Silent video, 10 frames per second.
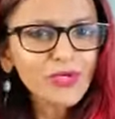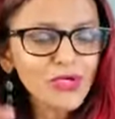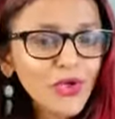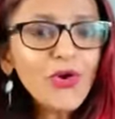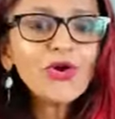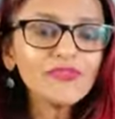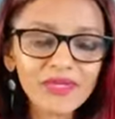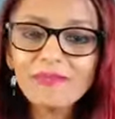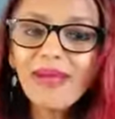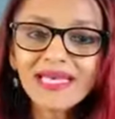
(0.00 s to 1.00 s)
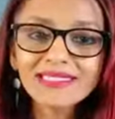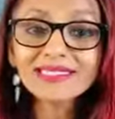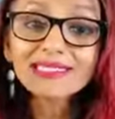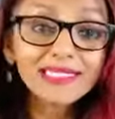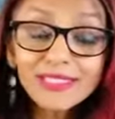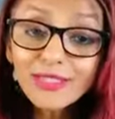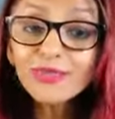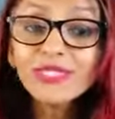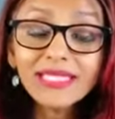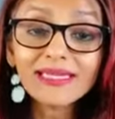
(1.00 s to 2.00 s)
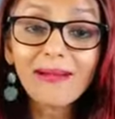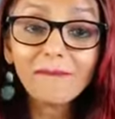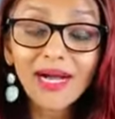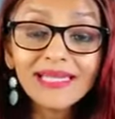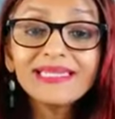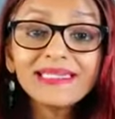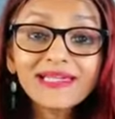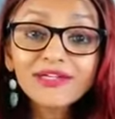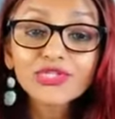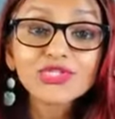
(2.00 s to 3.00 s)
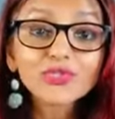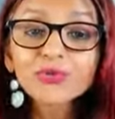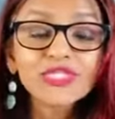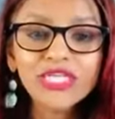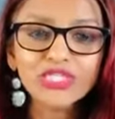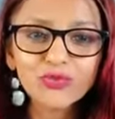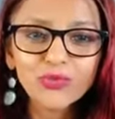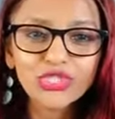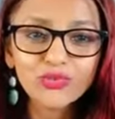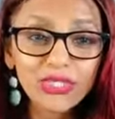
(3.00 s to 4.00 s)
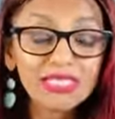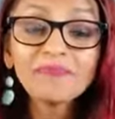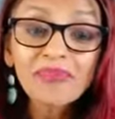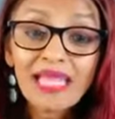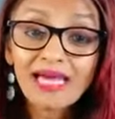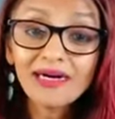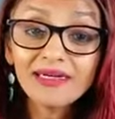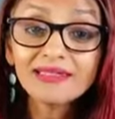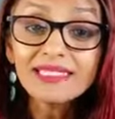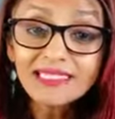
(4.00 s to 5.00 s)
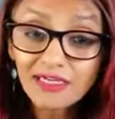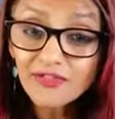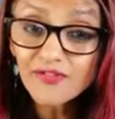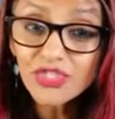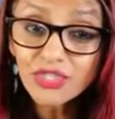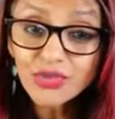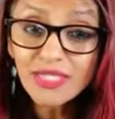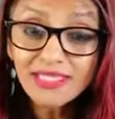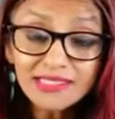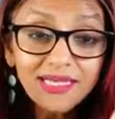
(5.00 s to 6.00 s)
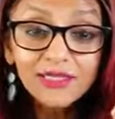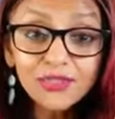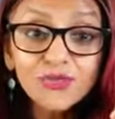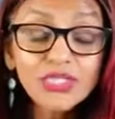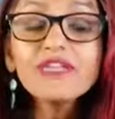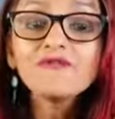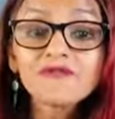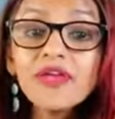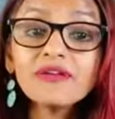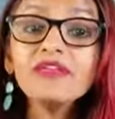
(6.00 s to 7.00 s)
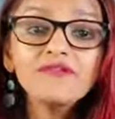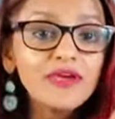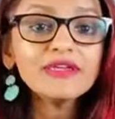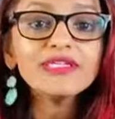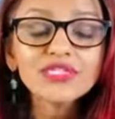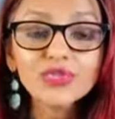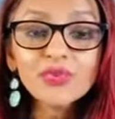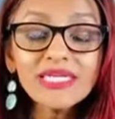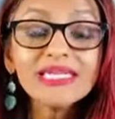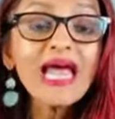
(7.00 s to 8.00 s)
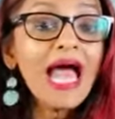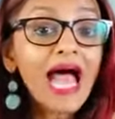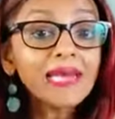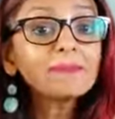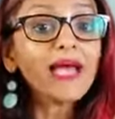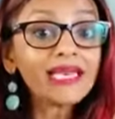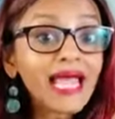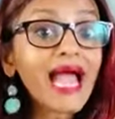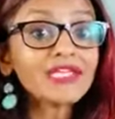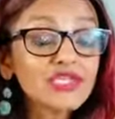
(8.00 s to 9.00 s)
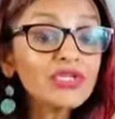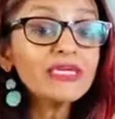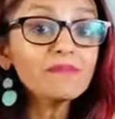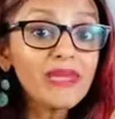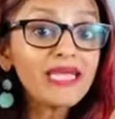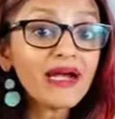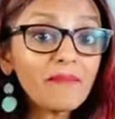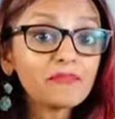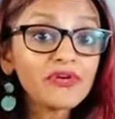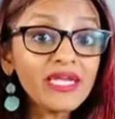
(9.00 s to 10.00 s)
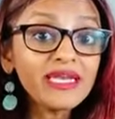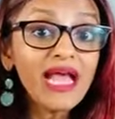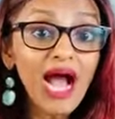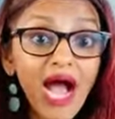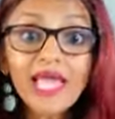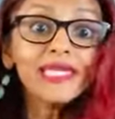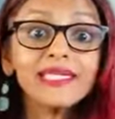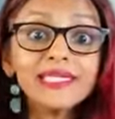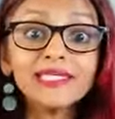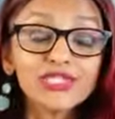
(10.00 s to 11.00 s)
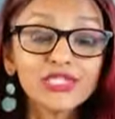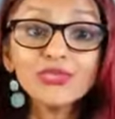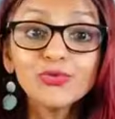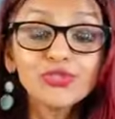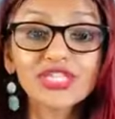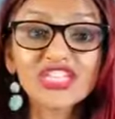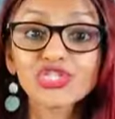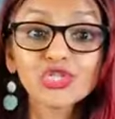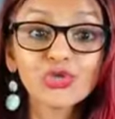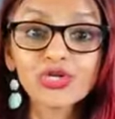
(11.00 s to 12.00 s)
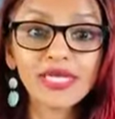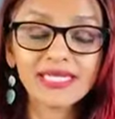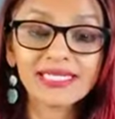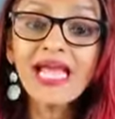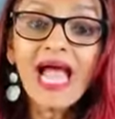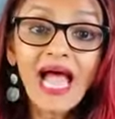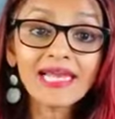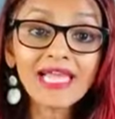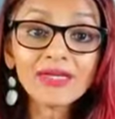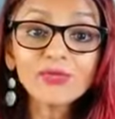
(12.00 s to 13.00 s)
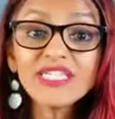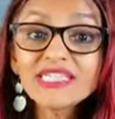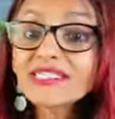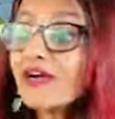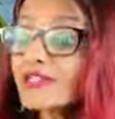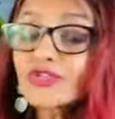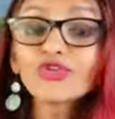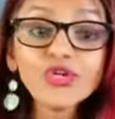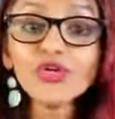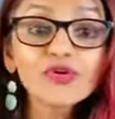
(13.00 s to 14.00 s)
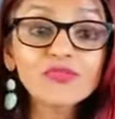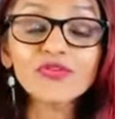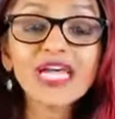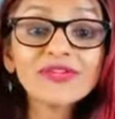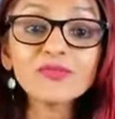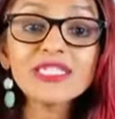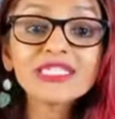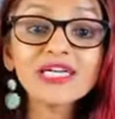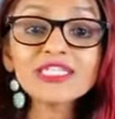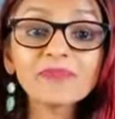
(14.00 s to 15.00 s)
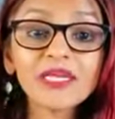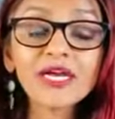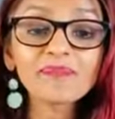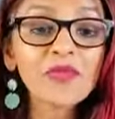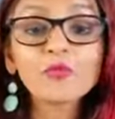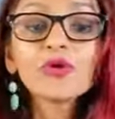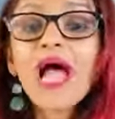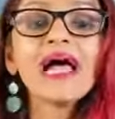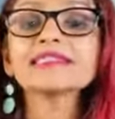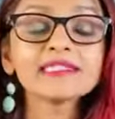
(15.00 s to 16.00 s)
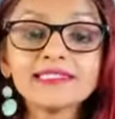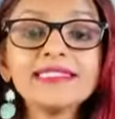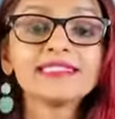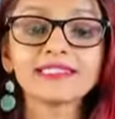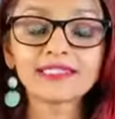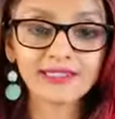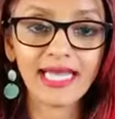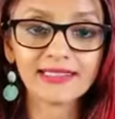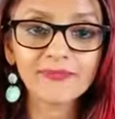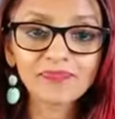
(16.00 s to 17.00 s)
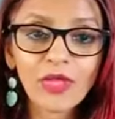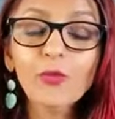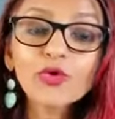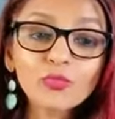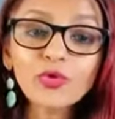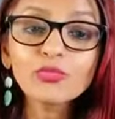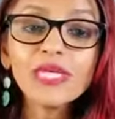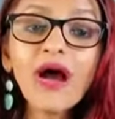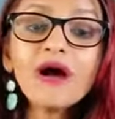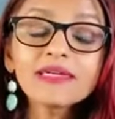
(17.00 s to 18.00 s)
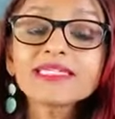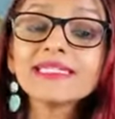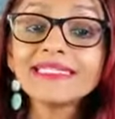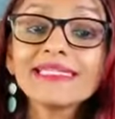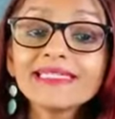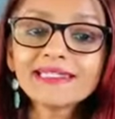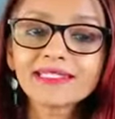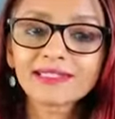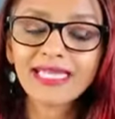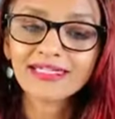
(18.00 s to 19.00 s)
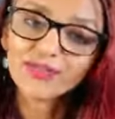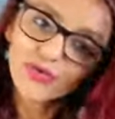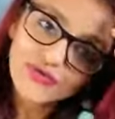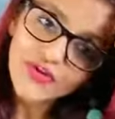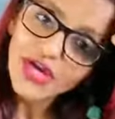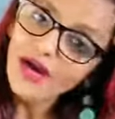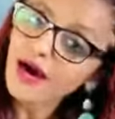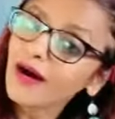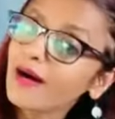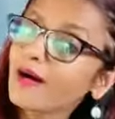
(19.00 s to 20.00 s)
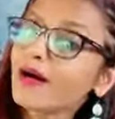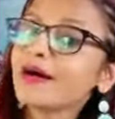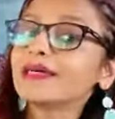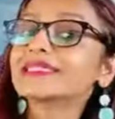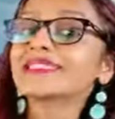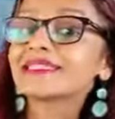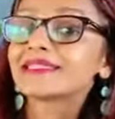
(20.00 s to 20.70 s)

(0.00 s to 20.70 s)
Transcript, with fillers: a lot of imbalances, including in our mind, in our association with sweet. Uh, these artificial sweeteners are usually very, very sweet, and, and actually make our brain highly attuned to that sugar hit. And, and we start to look for that, and we start to become, we're as addicted to that. What, what we are is addicted to that sort of uh, uh,